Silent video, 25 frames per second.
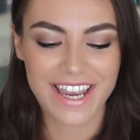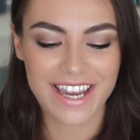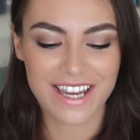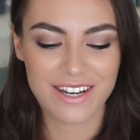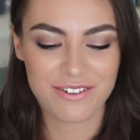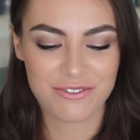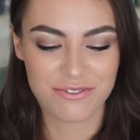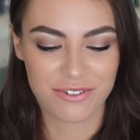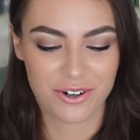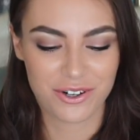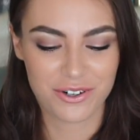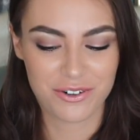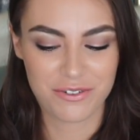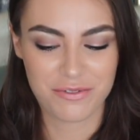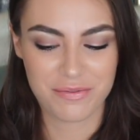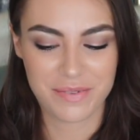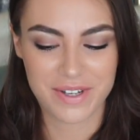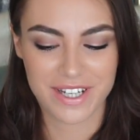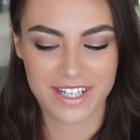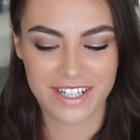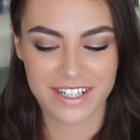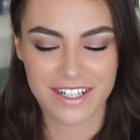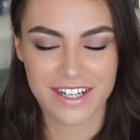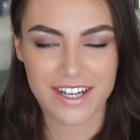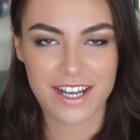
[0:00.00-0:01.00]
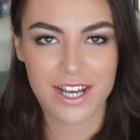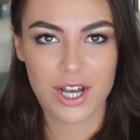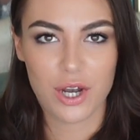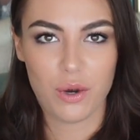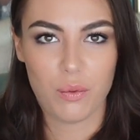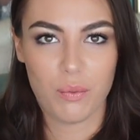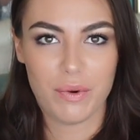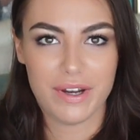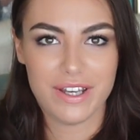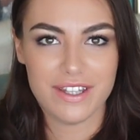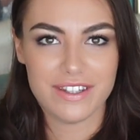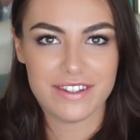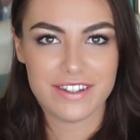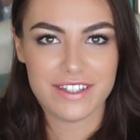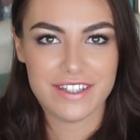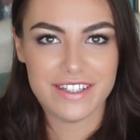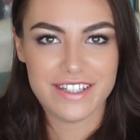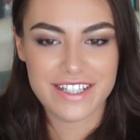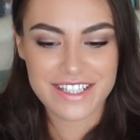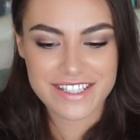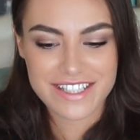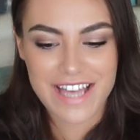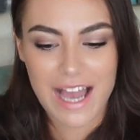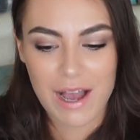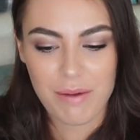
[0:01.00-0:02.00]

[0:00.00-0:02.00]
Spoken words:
in front of me, with this